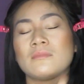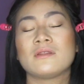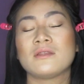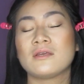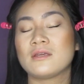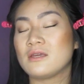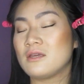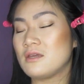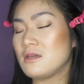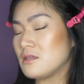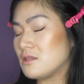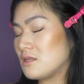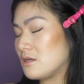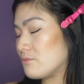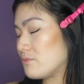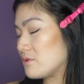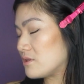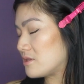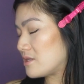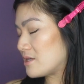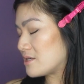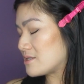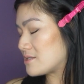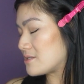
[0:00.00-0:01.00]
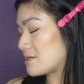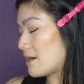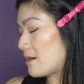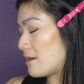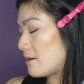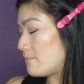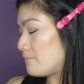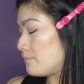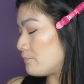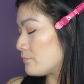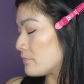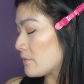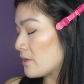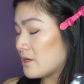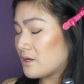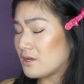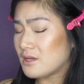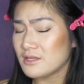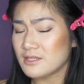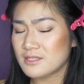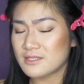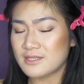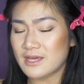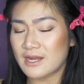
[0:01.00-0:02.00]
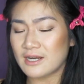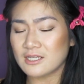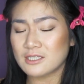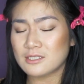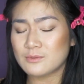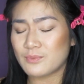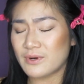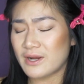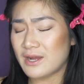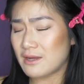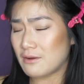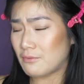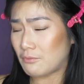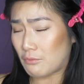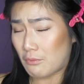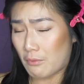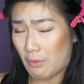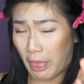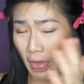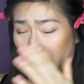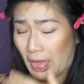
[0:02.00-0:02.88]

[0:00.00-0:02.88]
And the key thing with this setting spray,